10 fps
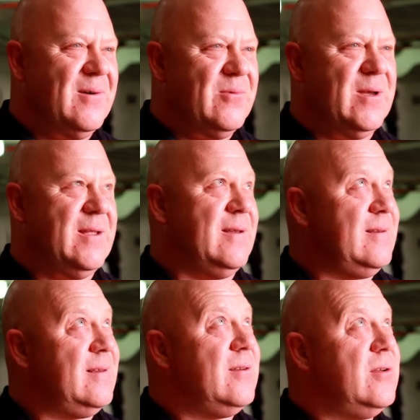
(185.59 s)

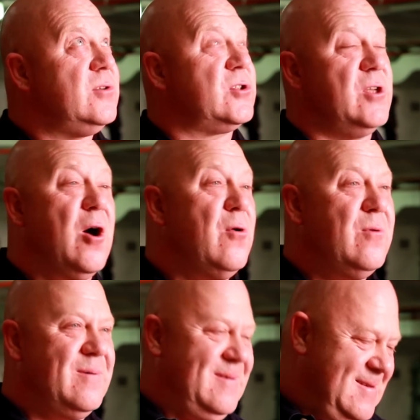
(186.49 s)
when snow,
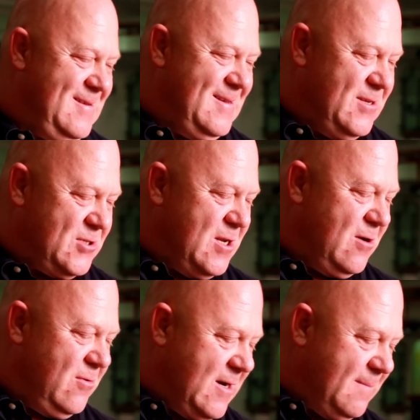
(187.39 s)

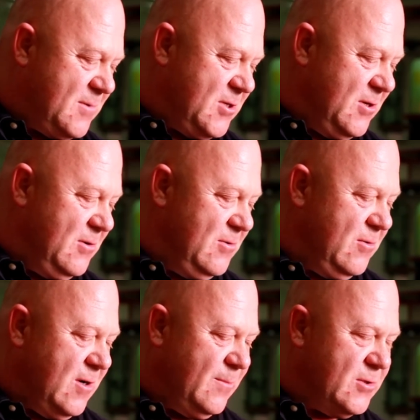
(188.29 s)
snow up to
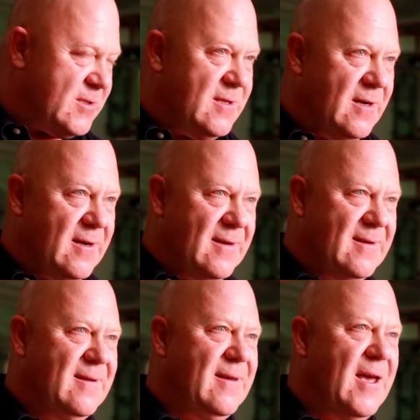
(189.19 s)
almost the
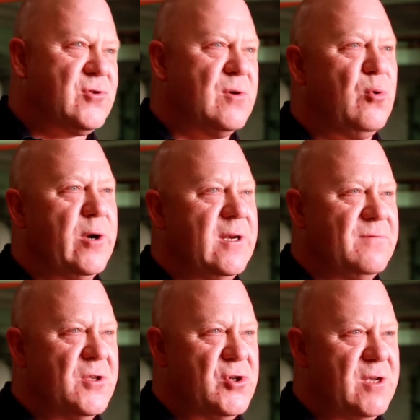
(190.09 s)
entry point of
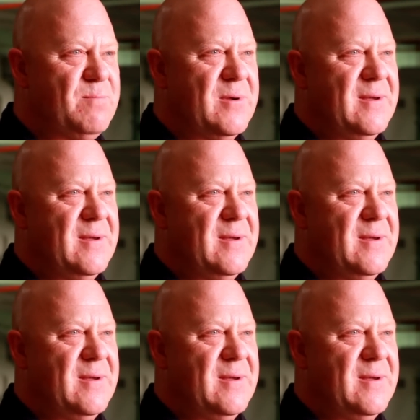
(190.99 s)
the Jeep,